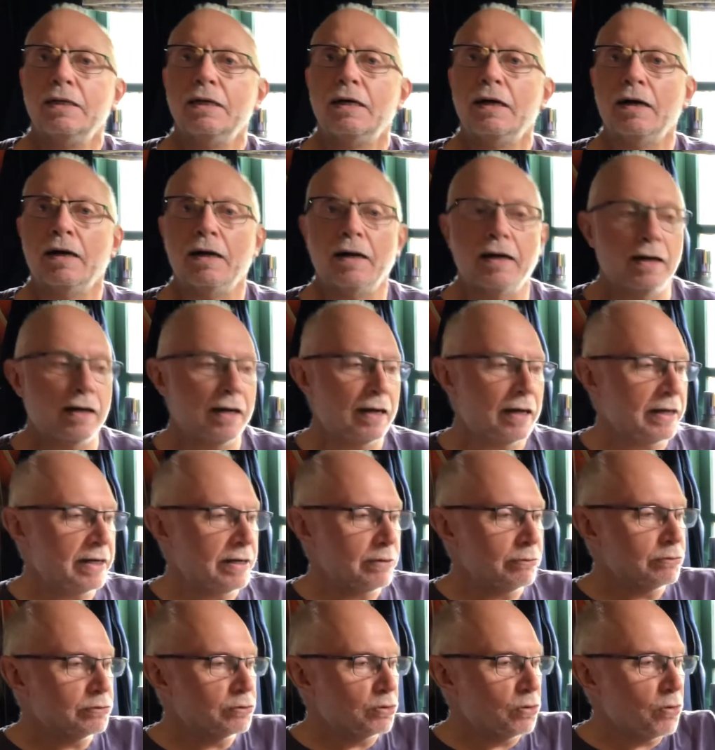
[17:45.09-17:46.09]
And it
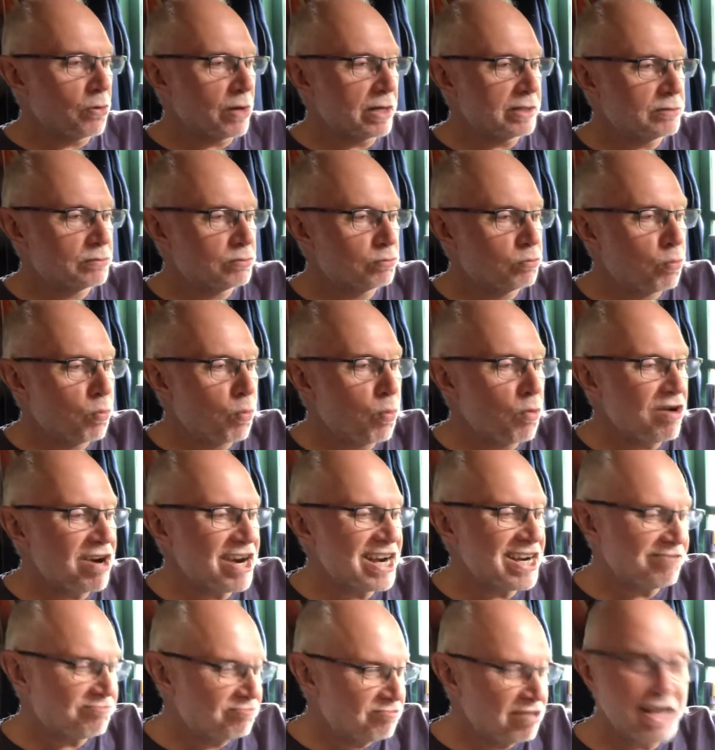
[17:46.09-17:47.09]
was always
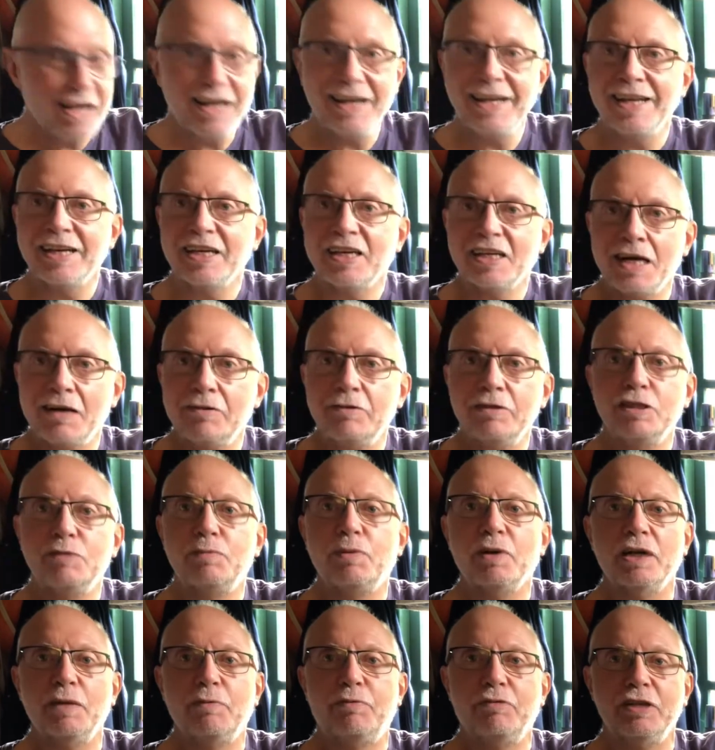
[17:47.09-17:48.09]
really encouraged
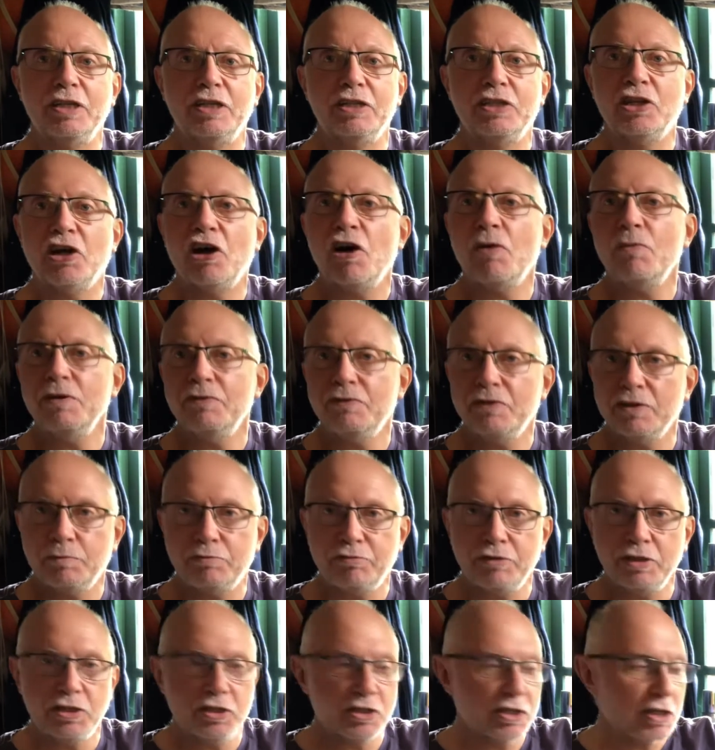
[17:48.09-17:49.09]
by the British Army for the
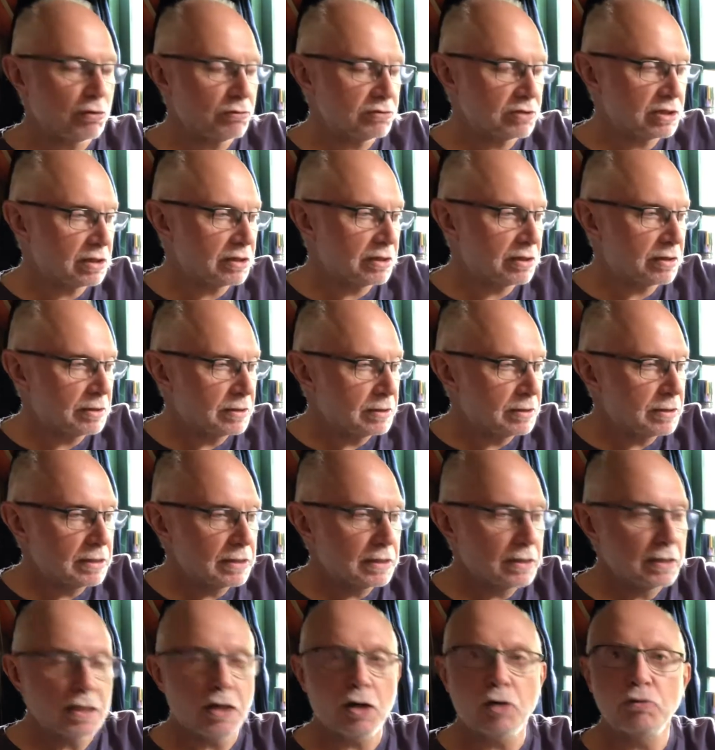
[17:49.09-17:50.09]
British soldier,
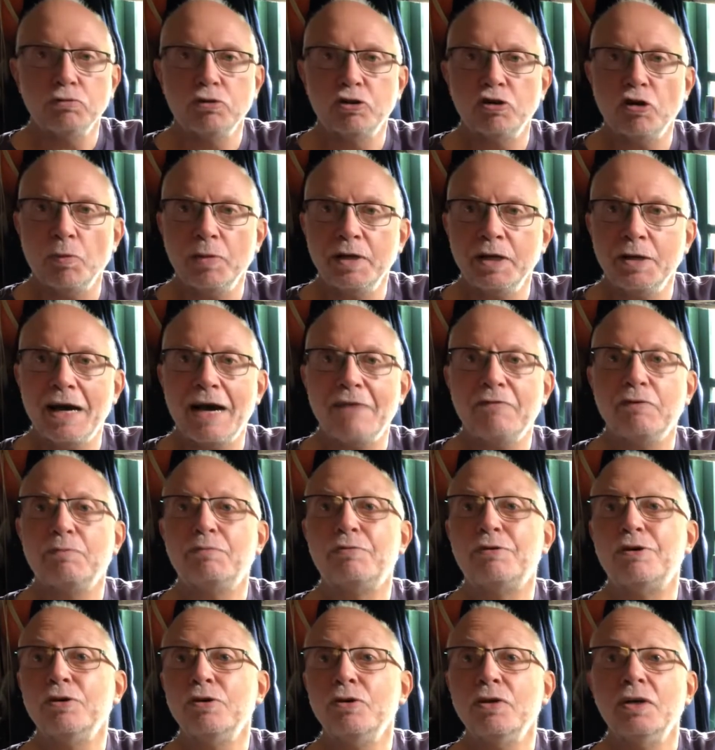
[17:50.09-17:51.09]
old Tommy, to have a
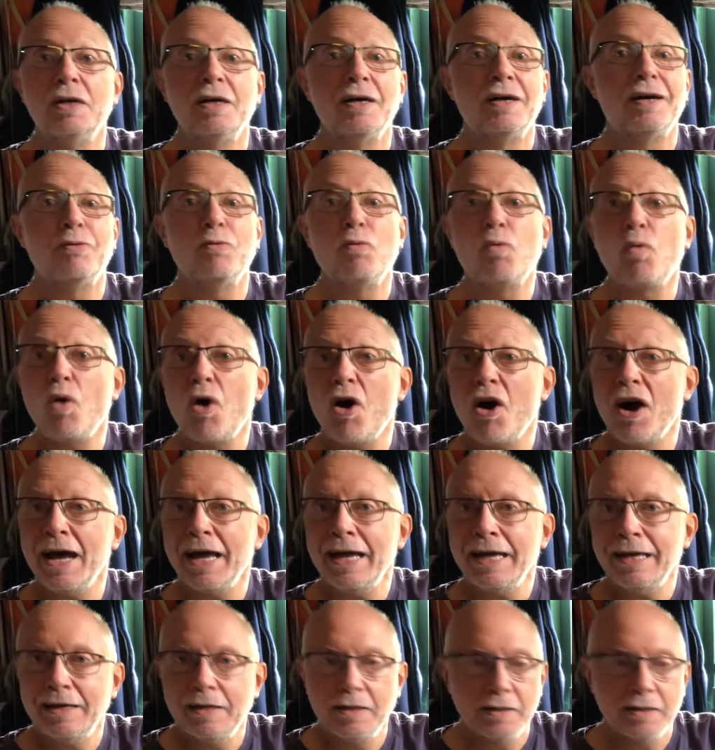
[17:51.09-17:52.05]
brew. Why?